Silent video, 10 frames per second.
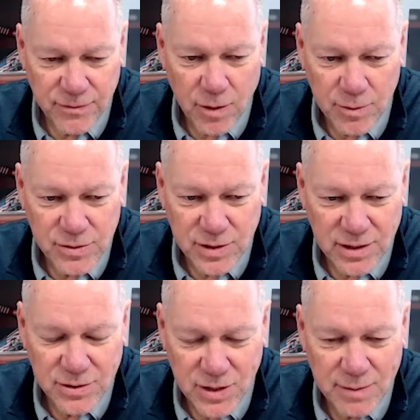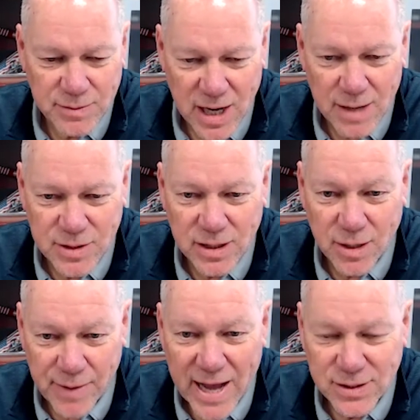almost at the same time, said
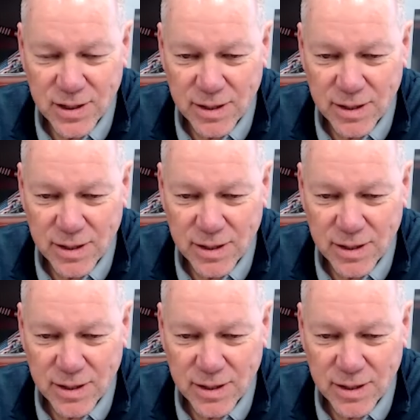capacity.